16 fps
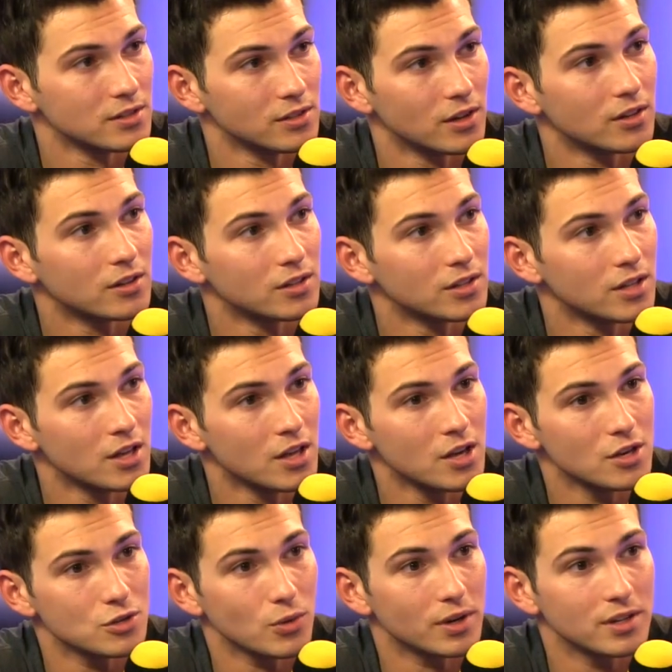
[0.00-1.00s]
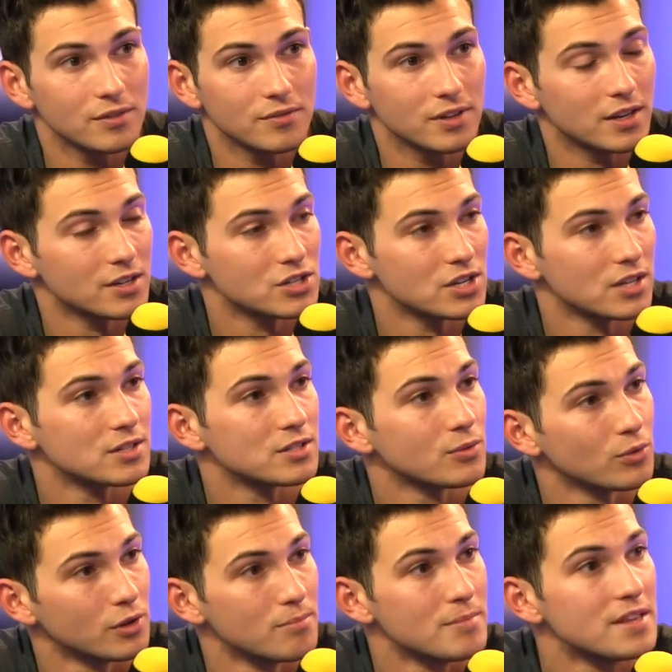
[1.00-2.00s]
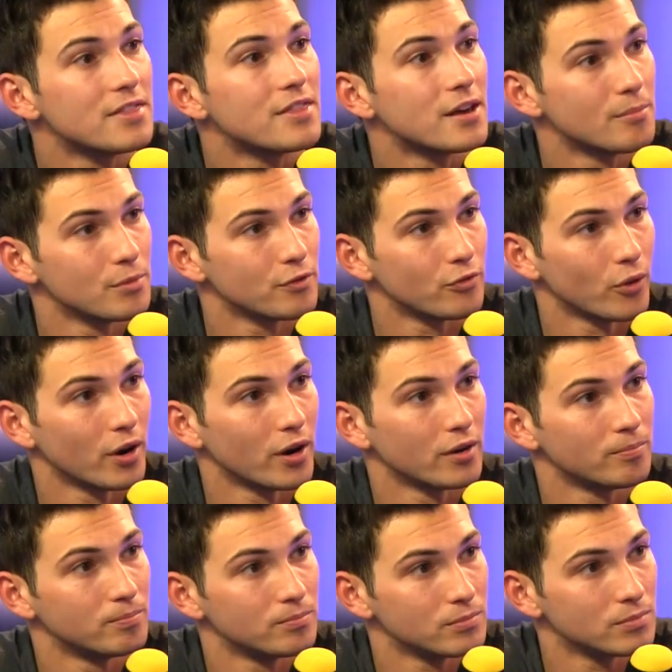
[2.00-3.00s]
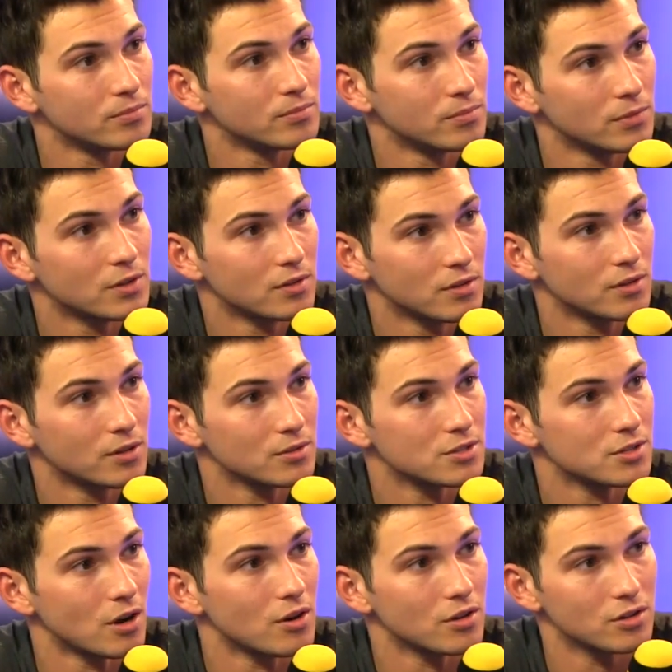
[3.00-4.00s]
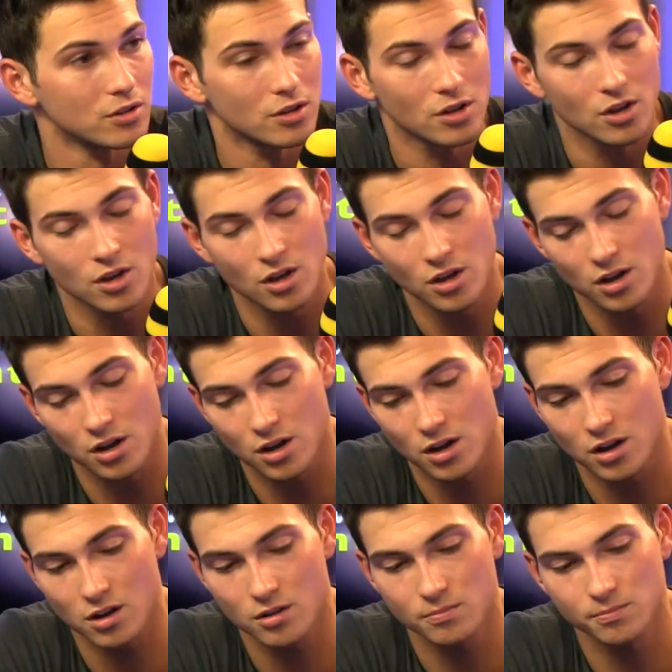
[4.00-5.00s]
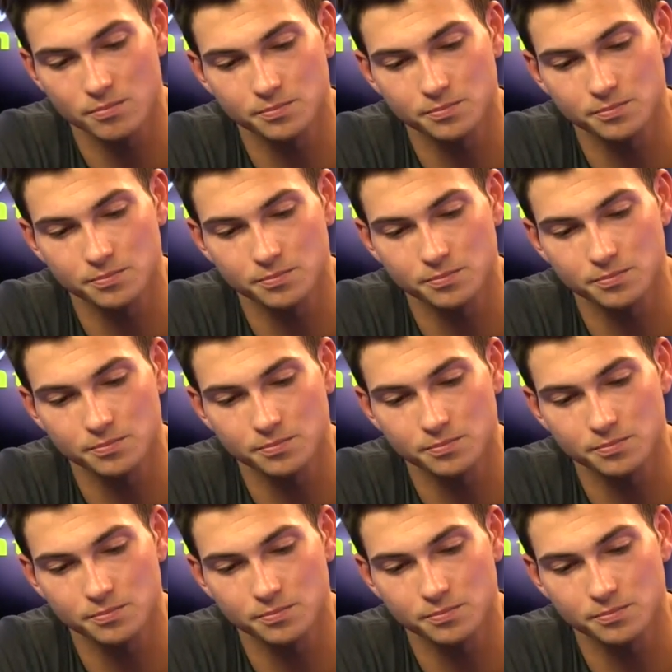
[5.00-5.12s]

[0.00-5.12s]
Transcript: luckily, so I didn't even get a chance to really meet them before I, you know, That's started. Crazy. Um,